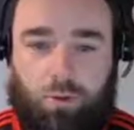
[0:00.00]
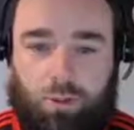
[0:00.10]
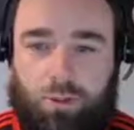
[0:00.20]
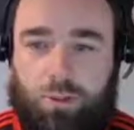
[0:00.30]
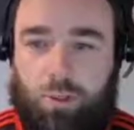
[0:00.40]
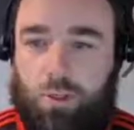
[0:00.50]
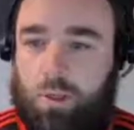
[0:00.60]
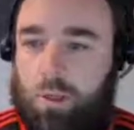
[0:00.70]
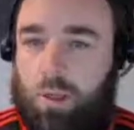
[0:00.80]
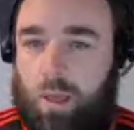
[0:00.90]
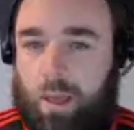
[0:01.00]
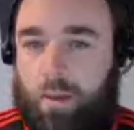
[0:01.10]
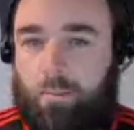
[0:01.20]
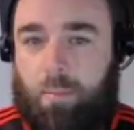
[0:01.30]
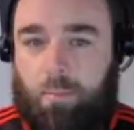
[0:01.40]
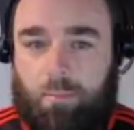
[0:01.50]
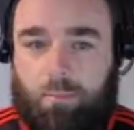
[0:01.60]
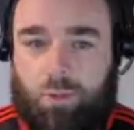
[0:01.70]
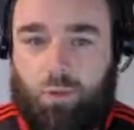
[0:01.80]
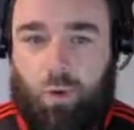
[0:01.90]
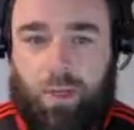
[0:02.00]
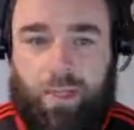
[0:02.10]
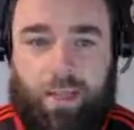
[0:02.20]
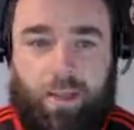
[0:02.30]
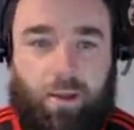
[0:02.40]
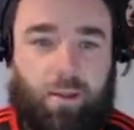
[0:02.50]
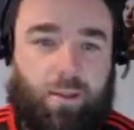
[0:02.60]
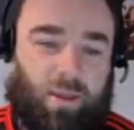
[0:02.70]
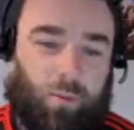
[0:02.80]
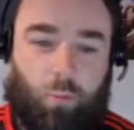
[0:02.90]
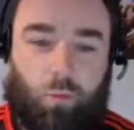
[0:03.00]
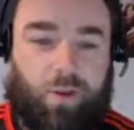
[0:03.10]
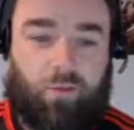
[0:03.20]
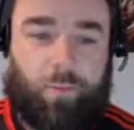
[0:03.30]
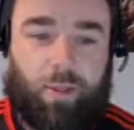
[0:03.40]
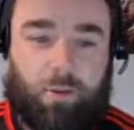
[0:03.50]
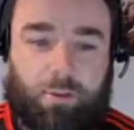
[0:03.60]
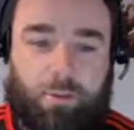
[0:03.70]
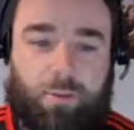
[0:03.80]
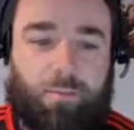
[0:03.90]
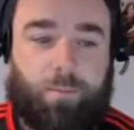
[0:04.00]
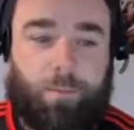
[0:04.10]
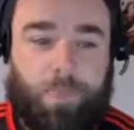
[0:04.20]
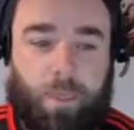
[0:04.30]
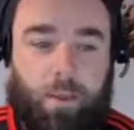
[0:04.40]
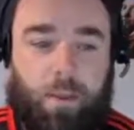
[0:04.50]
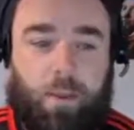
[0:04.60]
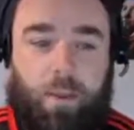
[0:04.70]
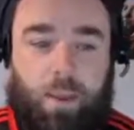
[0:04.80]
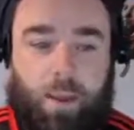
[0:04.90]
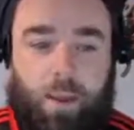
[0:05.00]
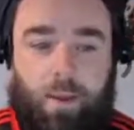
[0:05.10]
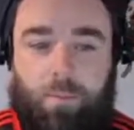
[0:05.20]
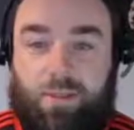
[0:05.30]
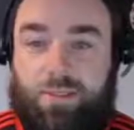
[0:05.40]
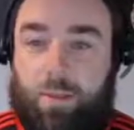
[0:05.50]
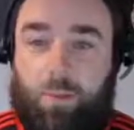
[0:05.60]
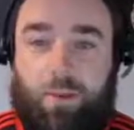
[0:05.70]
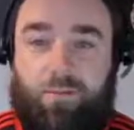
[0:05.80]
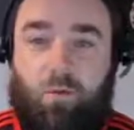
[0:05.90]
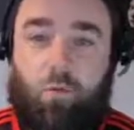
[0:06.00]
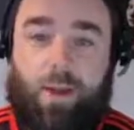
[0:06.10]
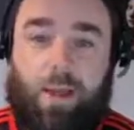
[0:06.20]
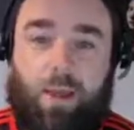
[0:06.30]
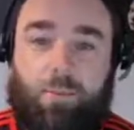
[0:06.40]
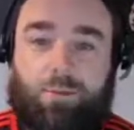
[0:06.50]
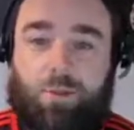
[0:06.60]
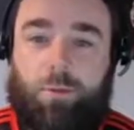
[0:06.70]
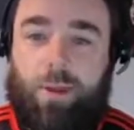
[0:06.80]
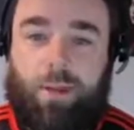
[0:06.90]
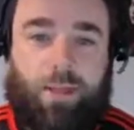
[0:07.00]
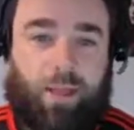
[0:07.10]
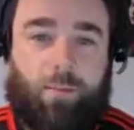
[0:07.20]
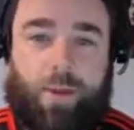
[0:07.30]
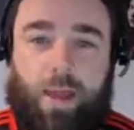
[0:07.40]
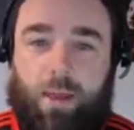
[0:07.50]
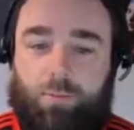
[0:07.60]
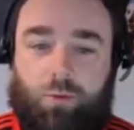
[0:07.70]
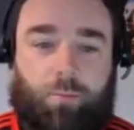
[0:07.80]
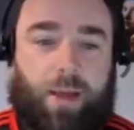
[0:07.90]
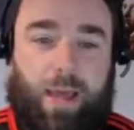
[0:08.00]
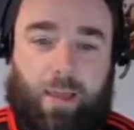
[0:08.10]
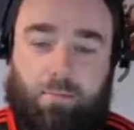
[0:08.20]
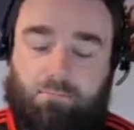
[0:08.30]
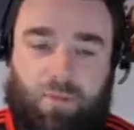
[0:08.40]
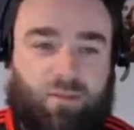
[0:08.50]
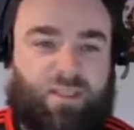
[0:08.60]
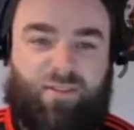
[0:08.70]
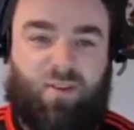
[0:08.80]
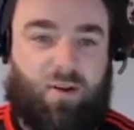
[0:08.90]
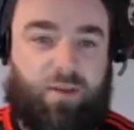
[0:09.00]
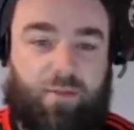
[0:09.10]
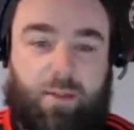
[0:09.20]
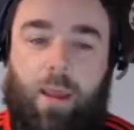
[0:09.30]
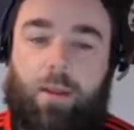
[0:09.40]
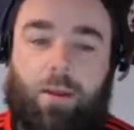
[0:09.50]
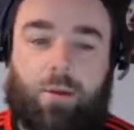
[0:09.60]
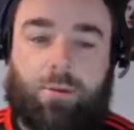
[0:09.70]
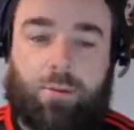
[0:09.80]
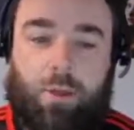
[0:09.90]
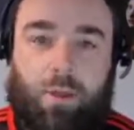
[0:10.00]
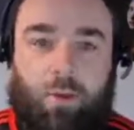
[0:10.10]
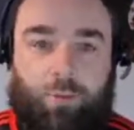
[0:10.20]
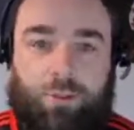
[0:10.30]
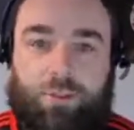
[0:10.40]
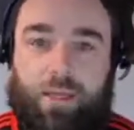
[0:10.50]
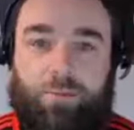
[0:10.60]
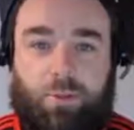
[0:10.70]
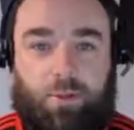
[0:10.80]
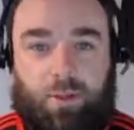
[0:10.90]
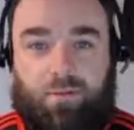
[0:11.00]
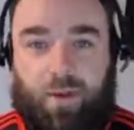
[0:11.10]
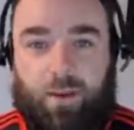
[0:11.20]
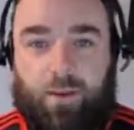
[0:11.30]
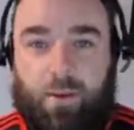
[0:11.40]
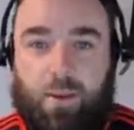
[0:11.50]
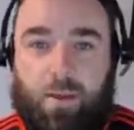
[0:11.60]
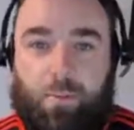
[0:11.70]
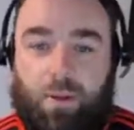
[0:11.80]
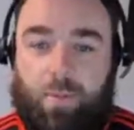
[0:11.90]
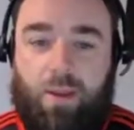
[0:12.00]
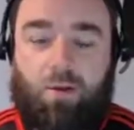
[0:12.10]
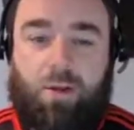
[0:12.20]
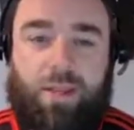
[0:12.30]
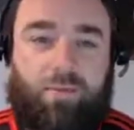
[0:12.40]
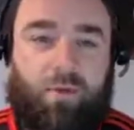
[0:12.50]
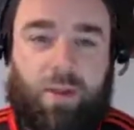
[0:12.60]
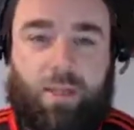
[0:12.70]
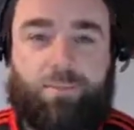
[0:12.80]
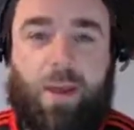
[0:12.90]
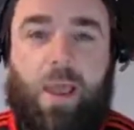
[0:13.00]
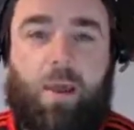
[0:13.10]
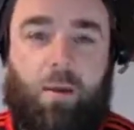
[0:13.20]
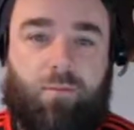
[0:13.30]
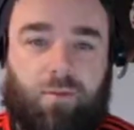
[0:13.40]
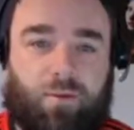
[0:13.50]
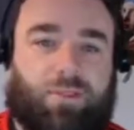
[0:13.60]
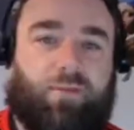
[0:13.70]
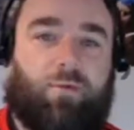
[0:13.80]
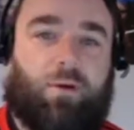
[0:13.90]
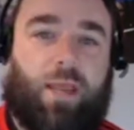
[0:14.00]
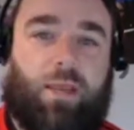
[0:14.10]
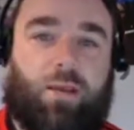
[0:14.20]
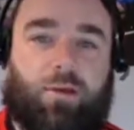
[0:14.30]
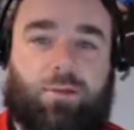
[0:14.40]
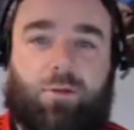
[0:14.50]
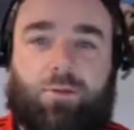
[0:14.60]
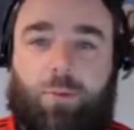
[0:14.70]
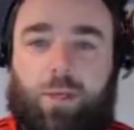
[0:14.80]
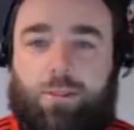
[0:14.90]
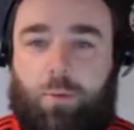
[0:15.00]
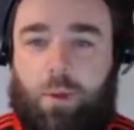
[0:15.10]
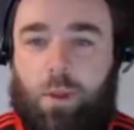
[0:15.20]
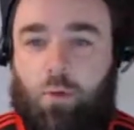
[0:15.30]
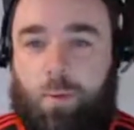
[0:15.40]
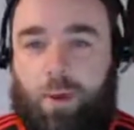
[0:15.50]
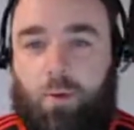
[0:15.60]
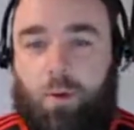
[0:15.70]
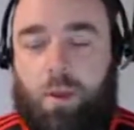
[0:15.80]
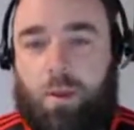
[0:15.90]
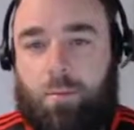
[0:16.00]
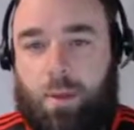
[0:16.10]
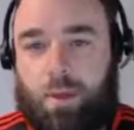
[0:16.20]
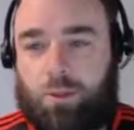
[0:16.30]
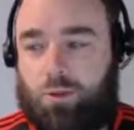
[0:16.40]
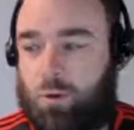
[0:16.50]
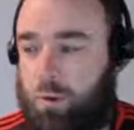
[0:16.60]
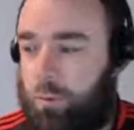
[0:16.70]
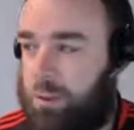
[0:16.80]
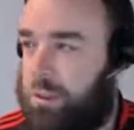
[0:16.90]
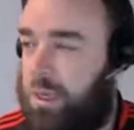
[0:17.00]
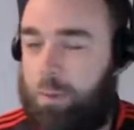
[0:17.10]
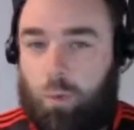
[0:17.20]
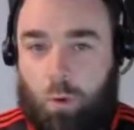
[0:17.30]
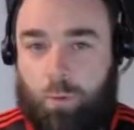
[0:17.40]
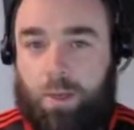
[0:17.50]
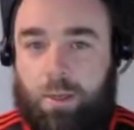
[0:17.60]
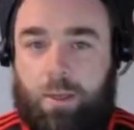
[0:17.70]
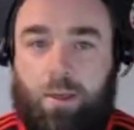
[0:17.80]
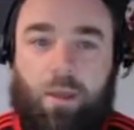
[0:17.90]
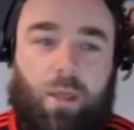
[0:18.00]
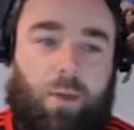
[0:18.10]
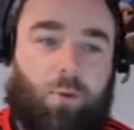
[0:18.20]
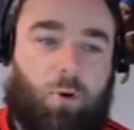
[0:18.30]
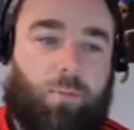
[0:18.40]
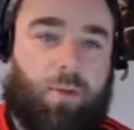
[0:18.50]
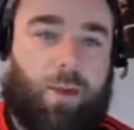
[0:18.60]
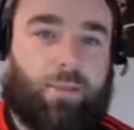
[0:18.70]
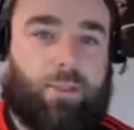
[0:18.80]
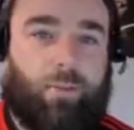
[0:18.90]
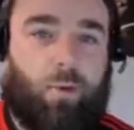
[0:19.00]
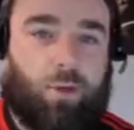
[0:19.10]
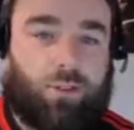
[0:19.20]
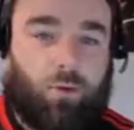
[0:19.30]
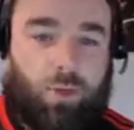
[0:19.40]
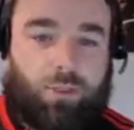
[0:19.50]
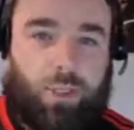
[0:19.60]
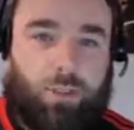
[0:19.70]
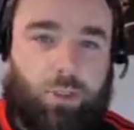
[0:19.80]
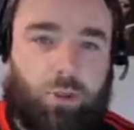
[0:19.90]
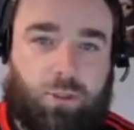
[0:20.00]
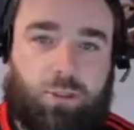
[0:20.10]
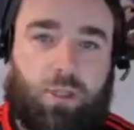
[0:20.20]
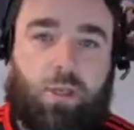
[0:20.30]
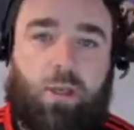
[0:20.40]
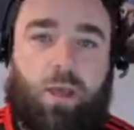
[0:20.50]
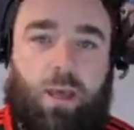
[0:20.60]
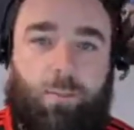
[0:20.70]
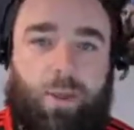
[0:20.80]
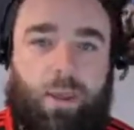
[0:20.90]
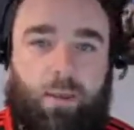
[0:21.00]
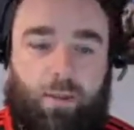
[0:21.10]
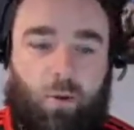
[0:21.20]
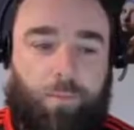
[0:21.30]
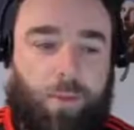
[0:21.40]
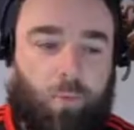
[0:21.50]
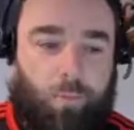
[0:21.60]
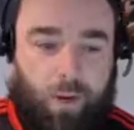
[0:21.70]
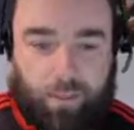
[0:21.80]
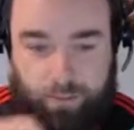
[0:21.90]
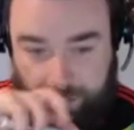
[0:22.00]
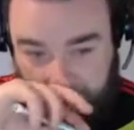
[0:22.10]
just storing data that will never be used. Same with your full backups. You might need to keep backups going back 7 or even 10 years, which is absolutely fine. But you might not need every day's backup for those 7 or 10 years. So there's ways that we can go about making sure that we just keep what we need and we're optimizing the amount of storage that is used and paying the optimal price.